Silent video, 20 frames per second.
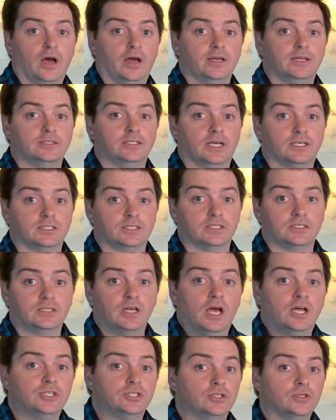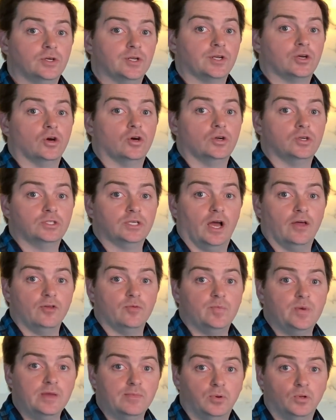injustice, to encourage
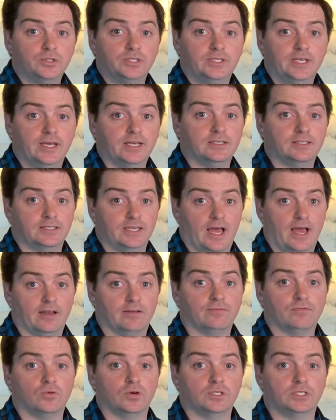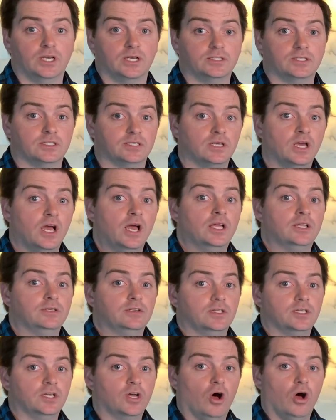other people to take a stand for injustice,
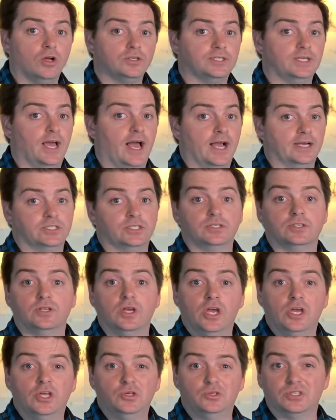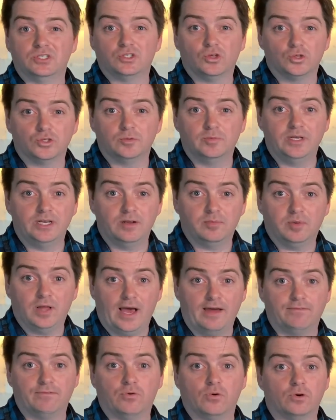in calls to action using social media
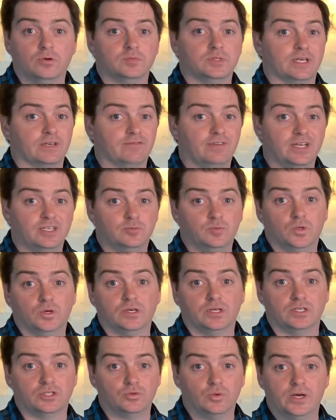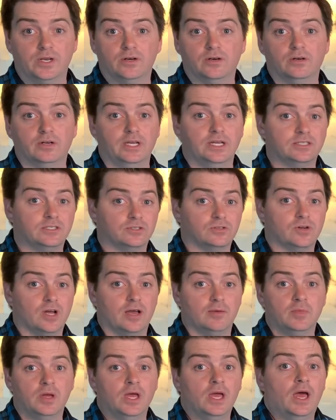platforms like Facebook and Twitter,
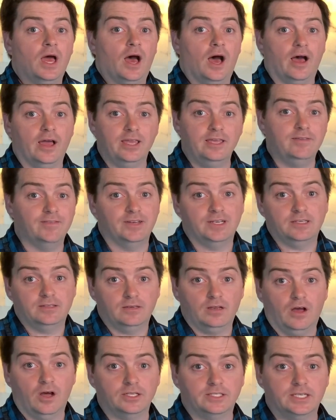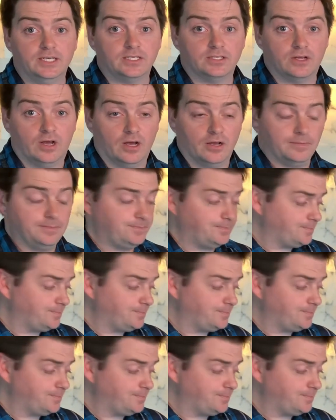Instagram, even on TikTok.